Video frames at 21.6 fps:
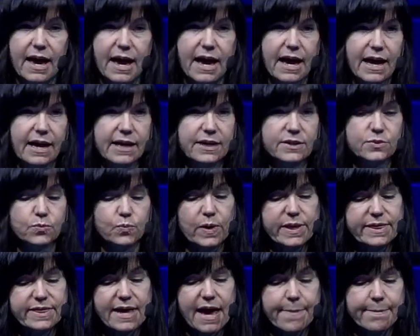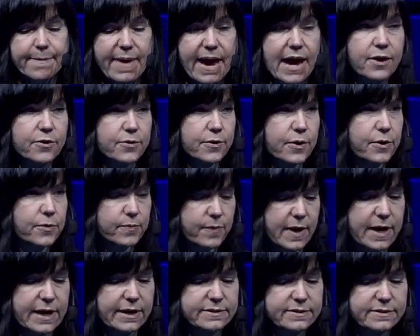and when that macro
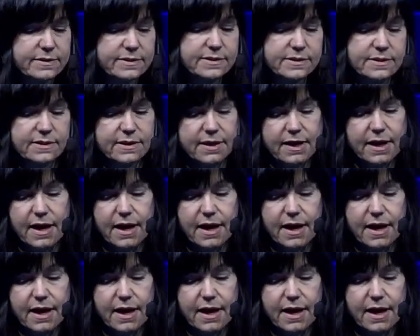runs,